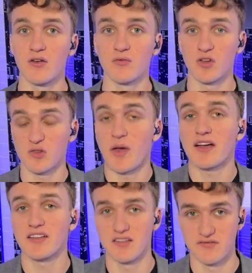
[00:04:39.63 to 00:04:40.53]

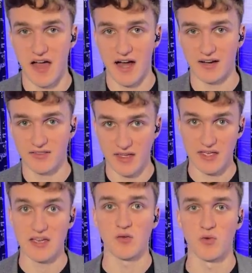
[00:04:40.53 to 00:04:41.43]
respected the fact that
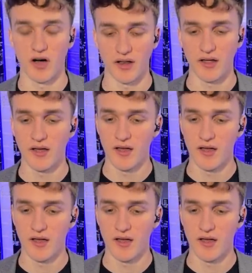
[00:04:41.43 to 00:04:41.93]
he had won